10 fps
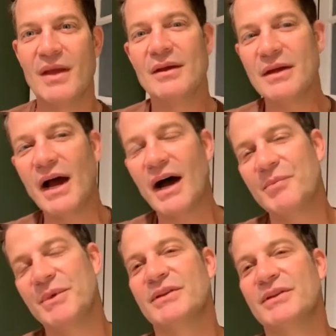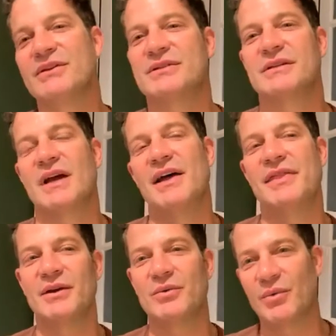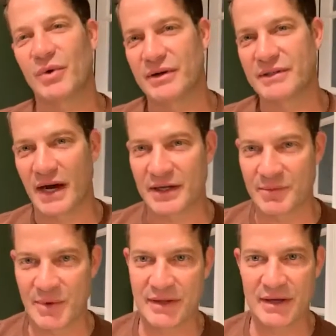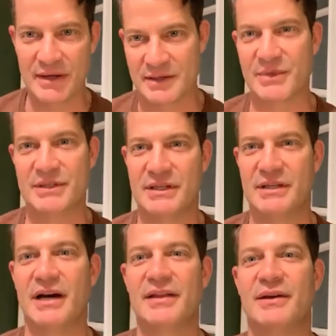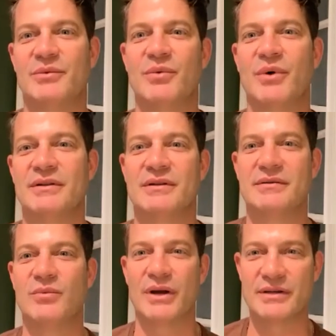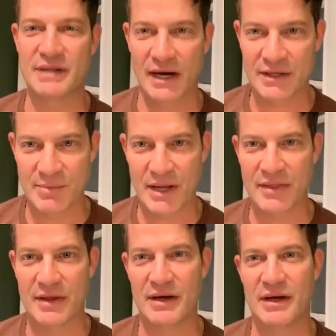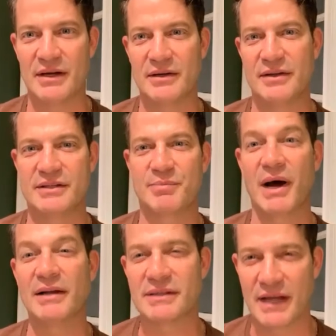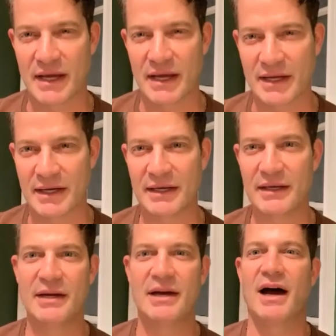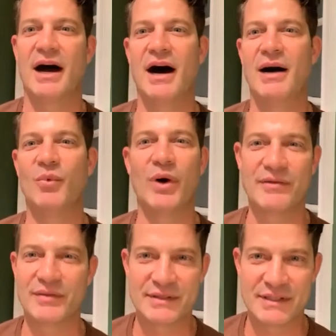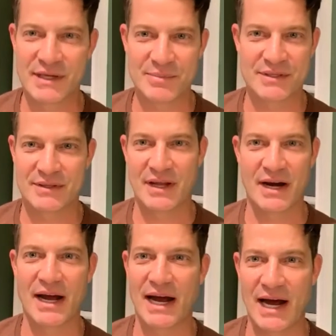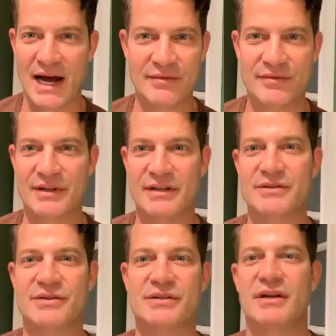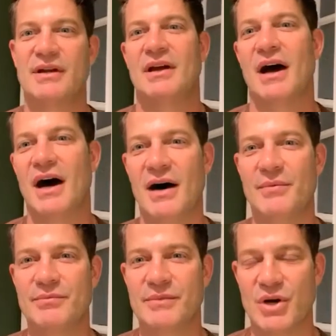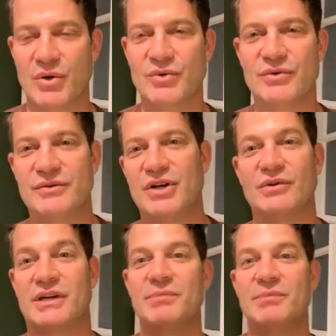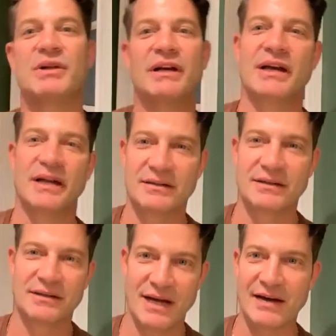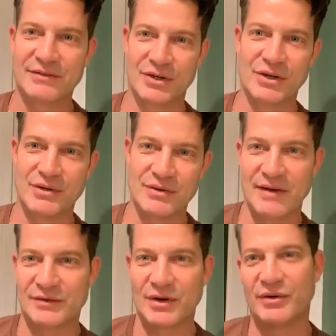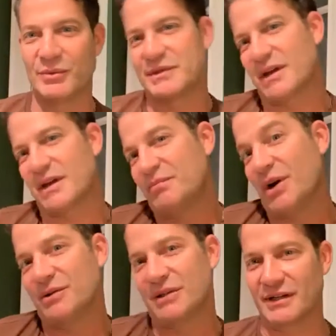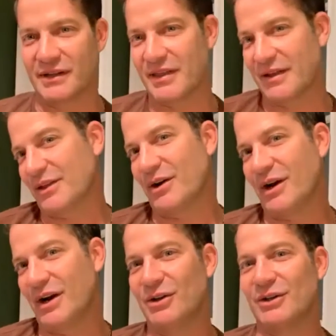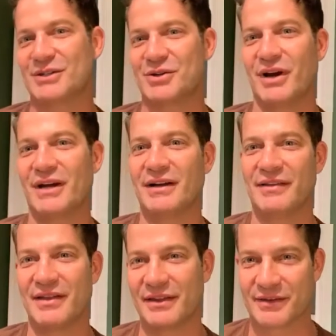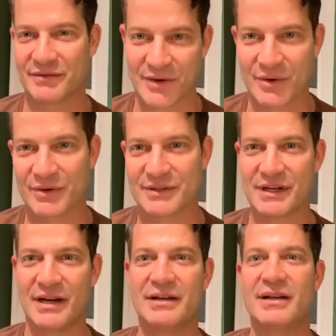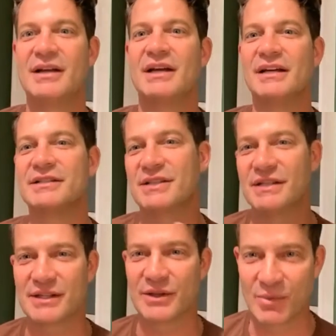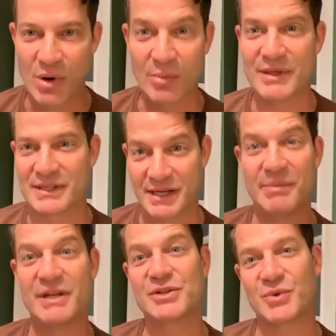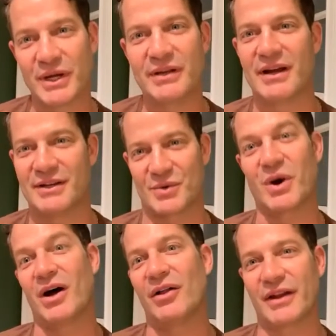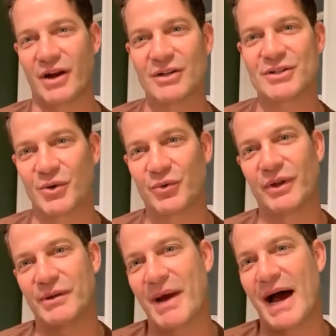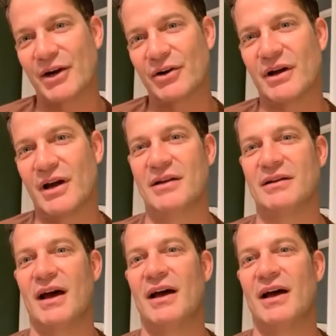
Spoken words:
Yeah, I mean, listen, I think we want to document the intimacy. I think we want to document the spontaneity. One of the tips that I have is, don't keep clicking after everyone's done posing and they think their hair looks great and they think the photo's done. It's these little moments in between as well that also really matter and